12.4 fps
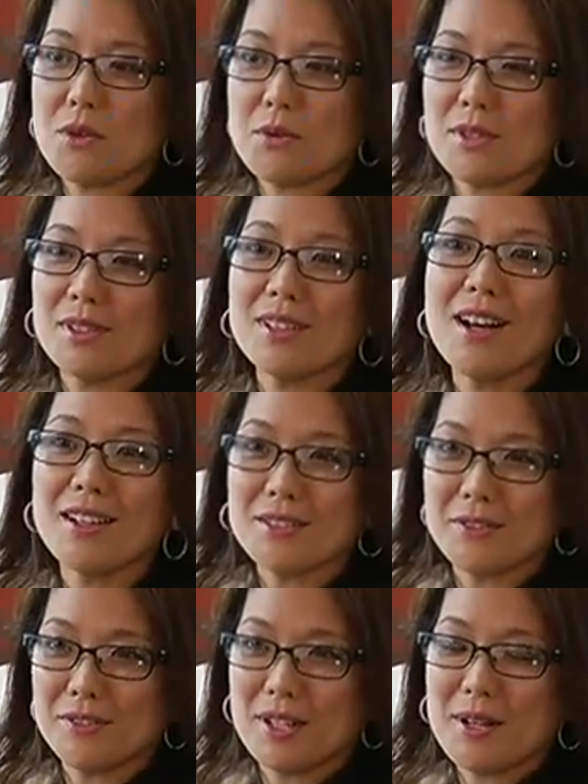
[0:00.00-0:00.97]
There's a lot
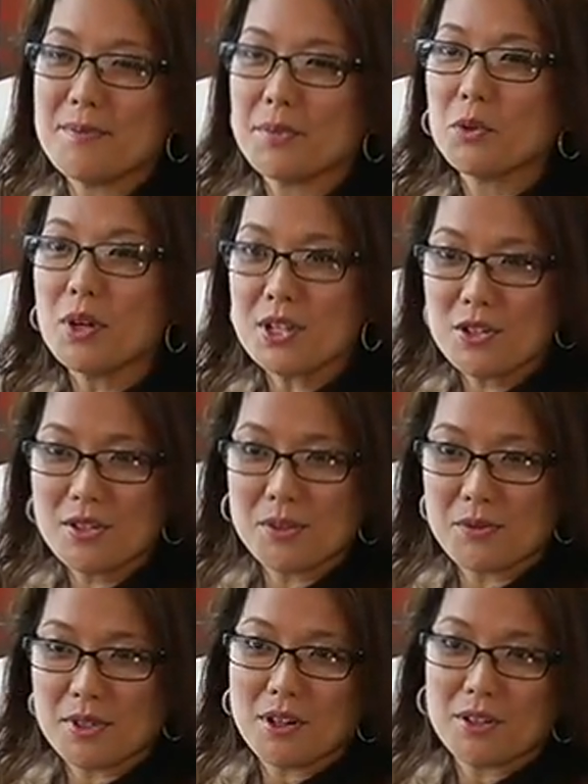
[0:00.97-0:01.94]
of um,
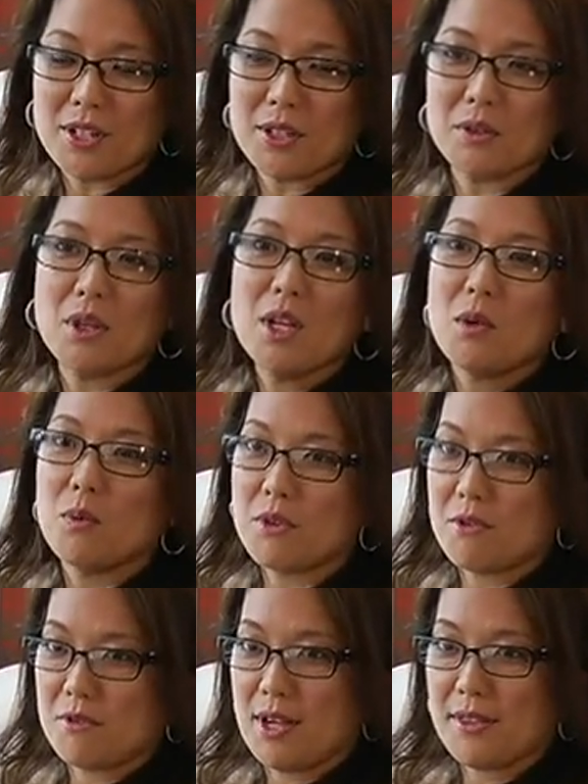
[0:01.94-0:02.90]
questions regarding
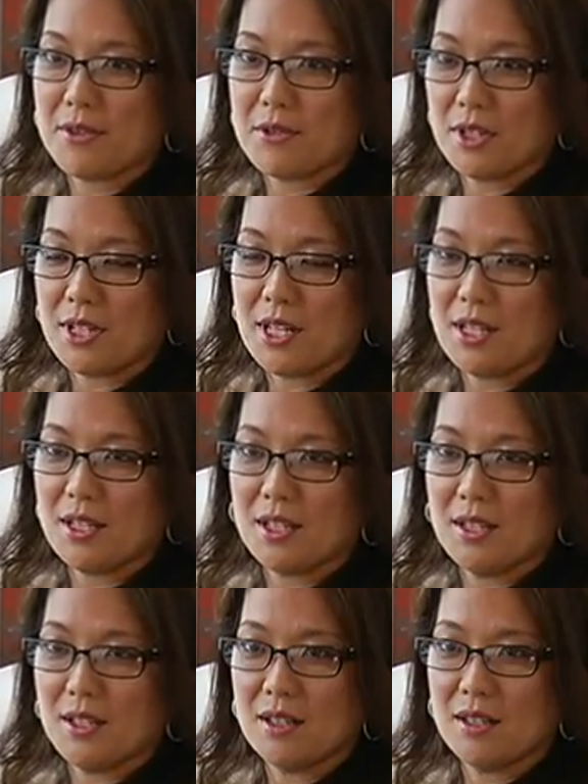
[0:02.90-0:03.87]
whether or not there's any
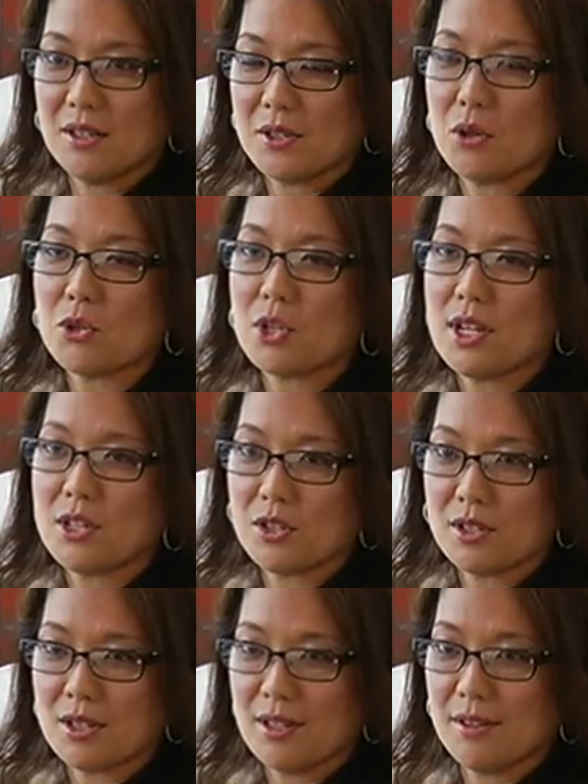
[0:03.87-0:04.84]
uh,
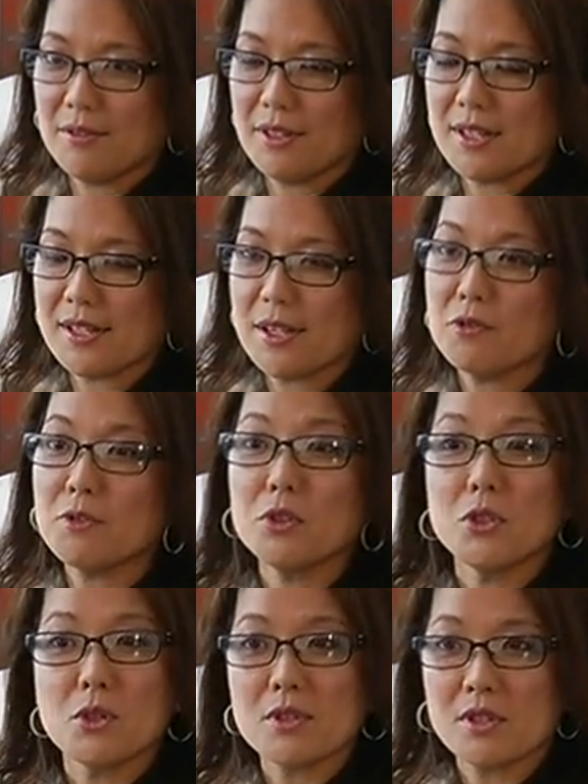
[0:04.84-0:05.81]
association of uh, cell
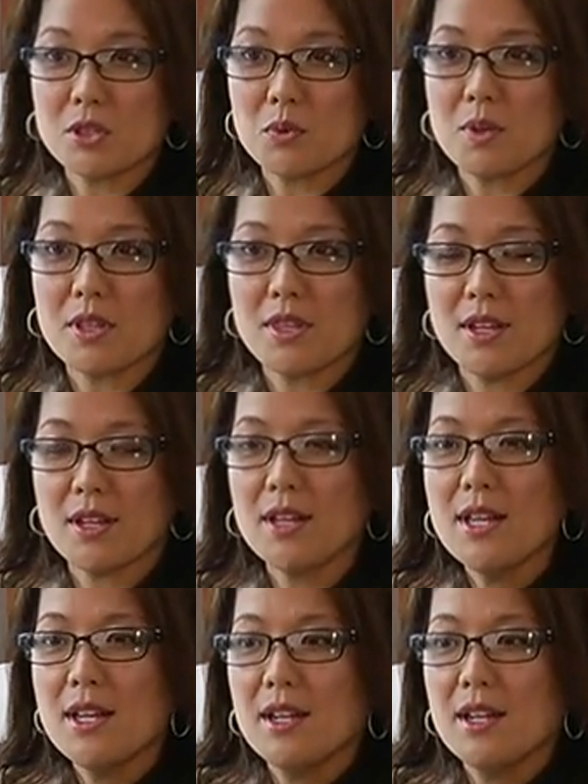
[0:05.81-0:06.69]
phone usage with uh,